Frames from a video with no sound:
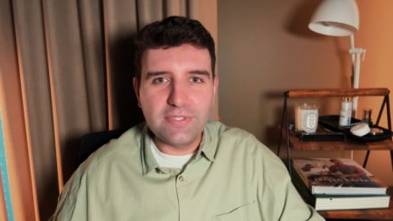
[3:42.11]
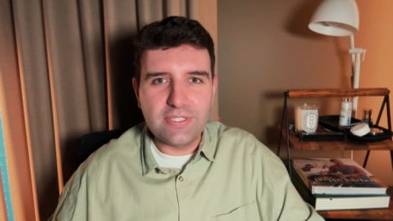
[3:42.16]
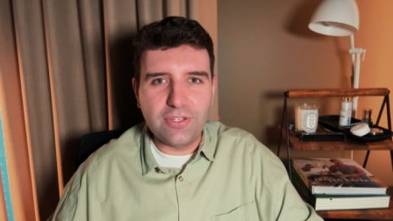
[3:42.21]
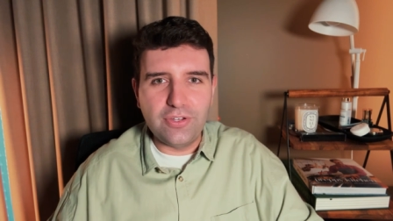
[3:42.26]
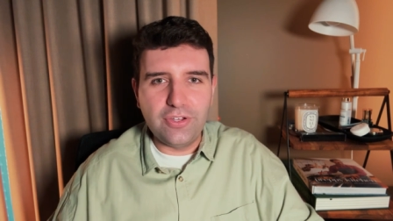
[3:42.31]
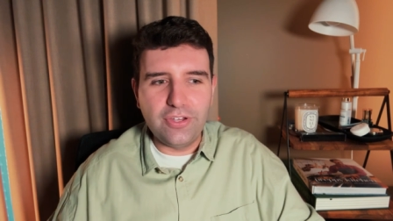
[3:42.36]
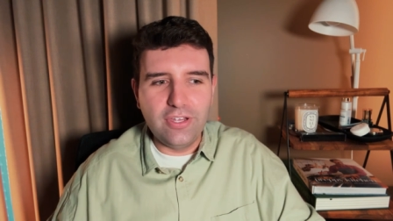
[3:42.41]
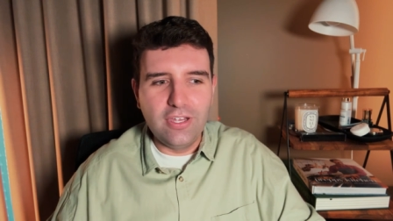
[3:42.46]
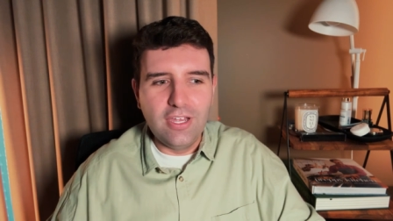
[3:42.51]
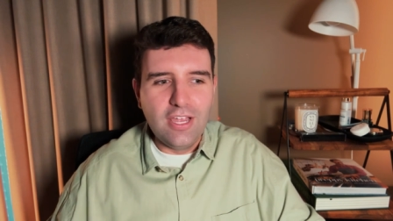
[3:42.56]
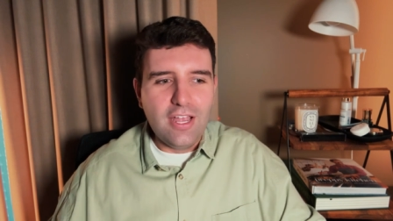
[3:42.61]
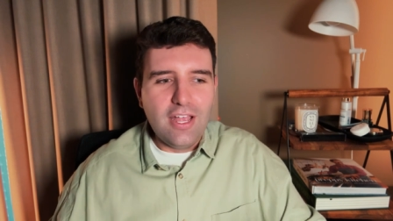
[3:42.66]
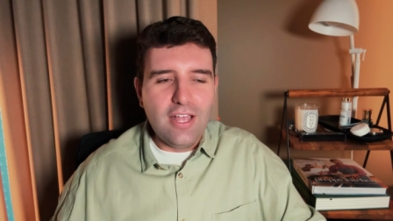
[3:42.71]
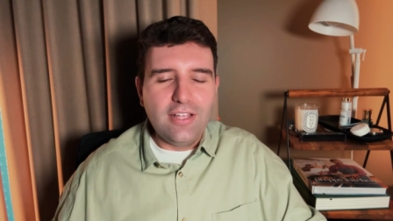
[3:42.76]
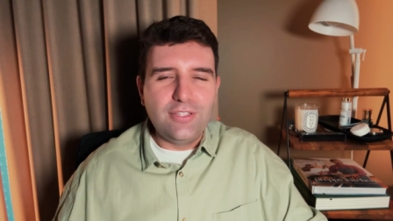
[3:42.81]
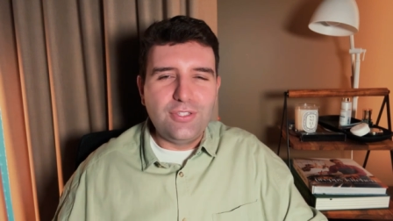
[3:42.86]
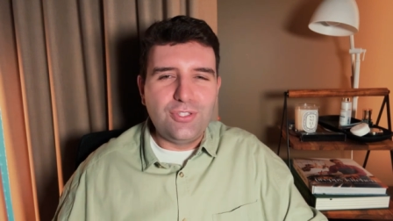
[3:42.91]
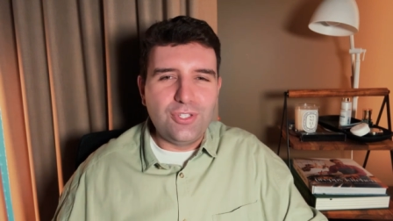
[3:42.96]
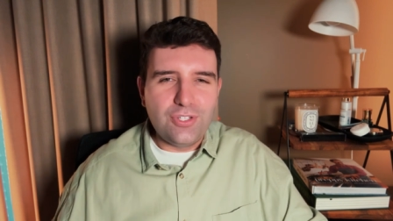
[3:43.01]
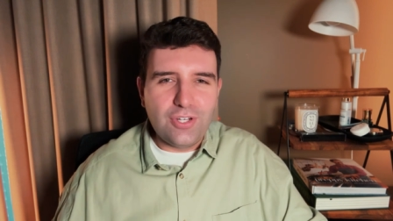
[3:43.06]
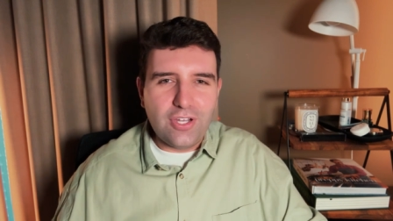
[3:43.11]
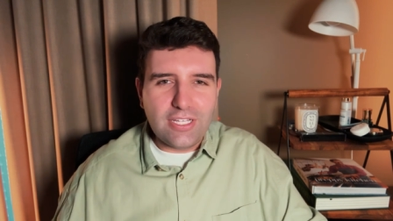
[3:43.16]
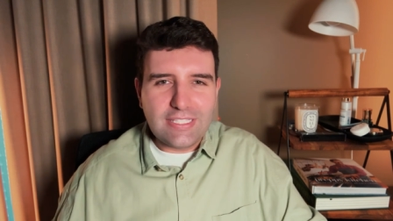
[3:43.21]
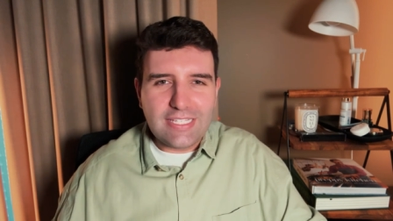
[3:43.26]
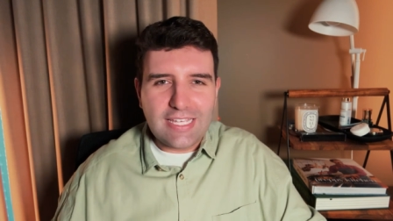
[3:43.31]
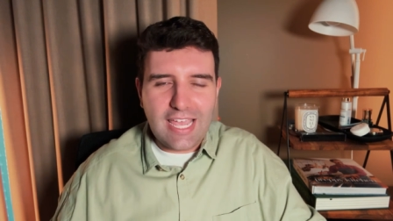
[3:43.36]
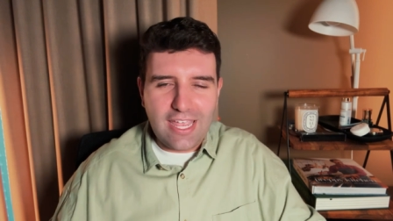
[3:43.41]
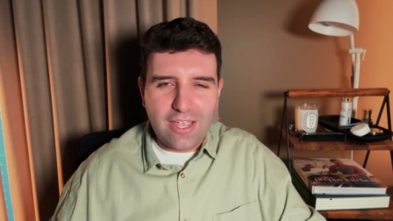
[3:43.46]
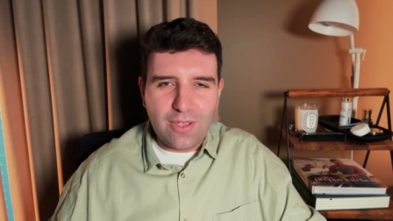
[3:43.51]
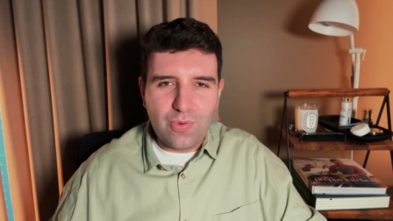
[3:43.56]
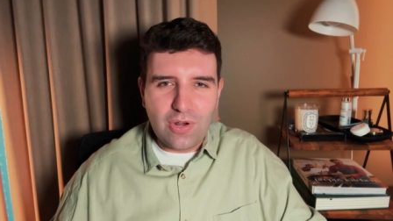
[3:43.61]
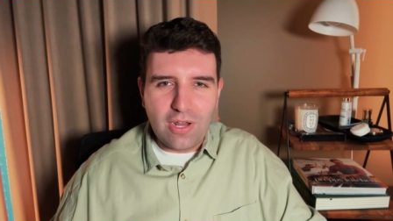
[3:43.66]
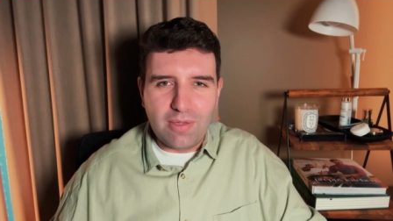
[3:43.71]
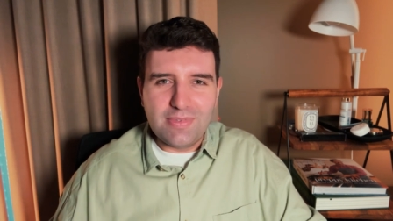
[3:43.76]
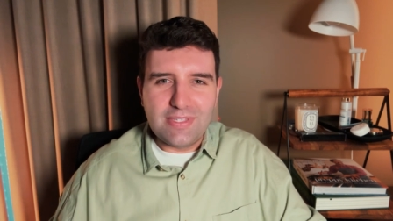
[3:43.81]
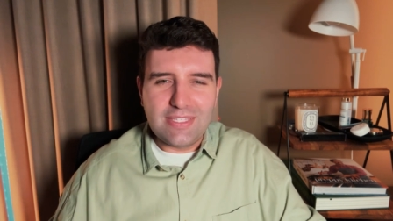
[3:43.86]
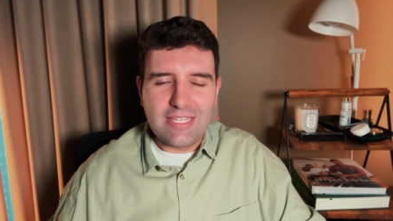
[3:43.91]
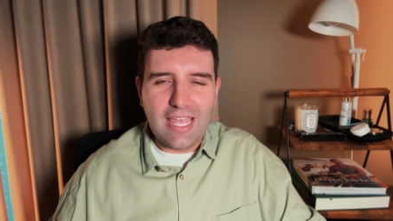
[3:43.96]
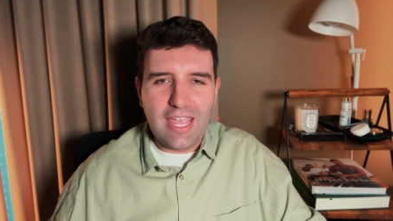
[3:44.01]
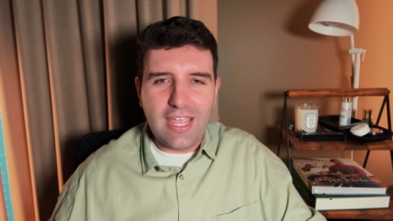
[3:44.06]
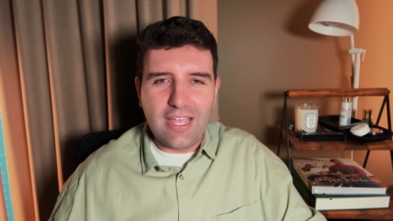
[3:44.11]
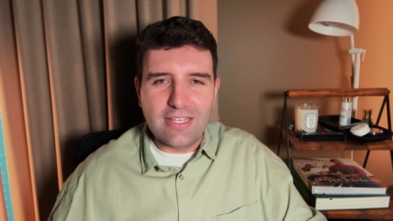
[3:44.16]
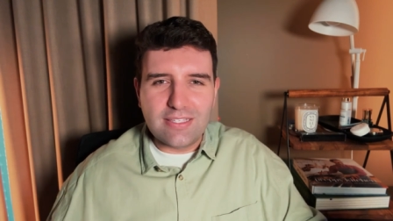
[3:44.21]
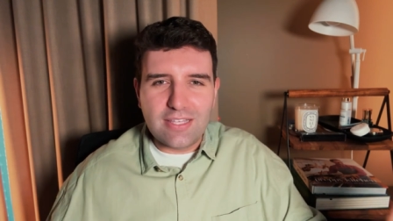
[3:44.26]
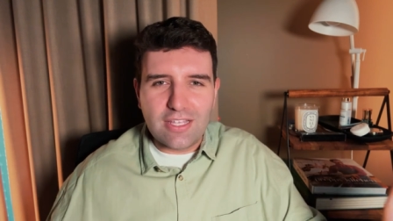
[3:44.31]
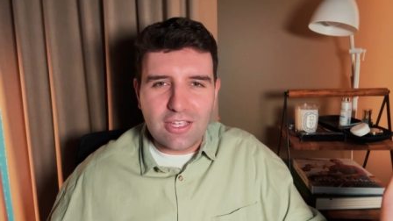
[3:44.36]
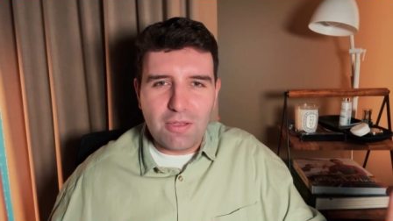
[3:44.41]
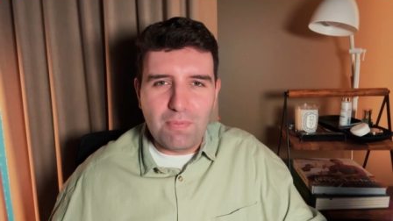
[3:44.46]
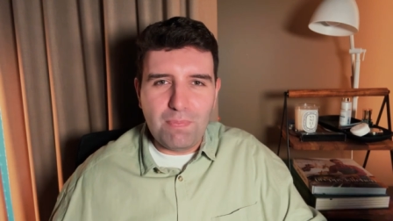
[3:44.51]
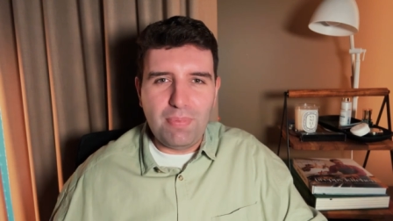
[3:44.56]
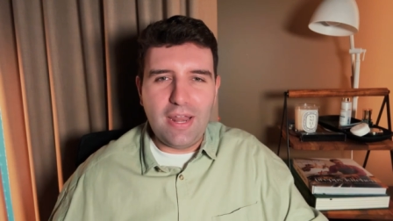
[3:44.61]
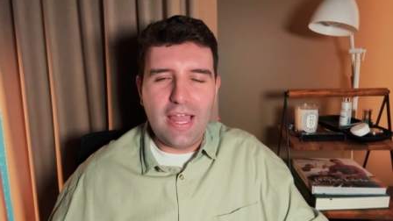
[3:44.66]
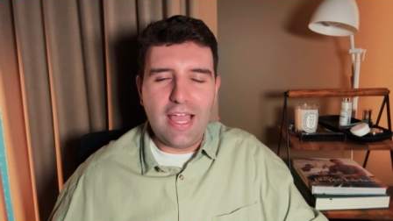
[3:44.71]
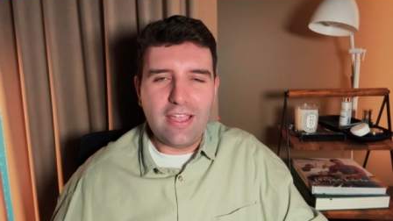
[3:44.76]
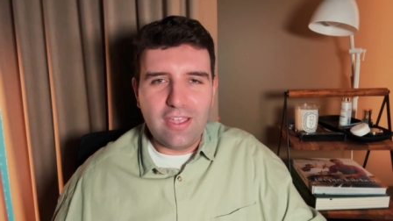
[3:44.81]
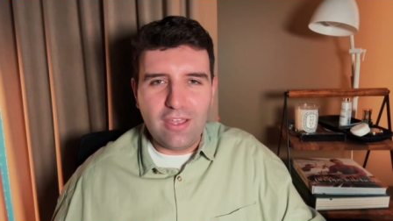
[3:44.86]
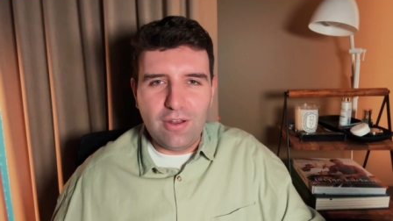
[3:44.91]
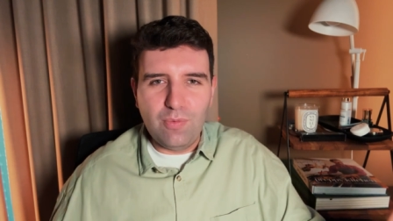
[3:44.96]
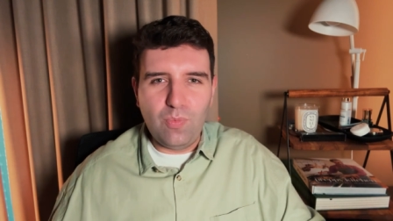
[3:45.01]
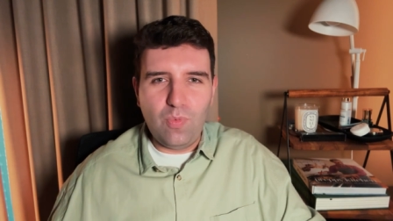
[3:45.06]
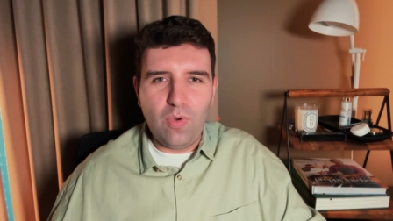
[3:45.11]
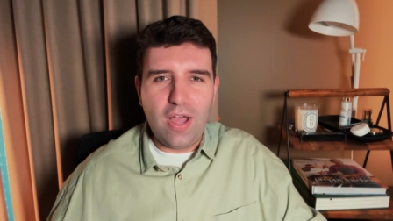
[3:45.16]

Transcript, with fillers: So do not take what I'm saying as like a black and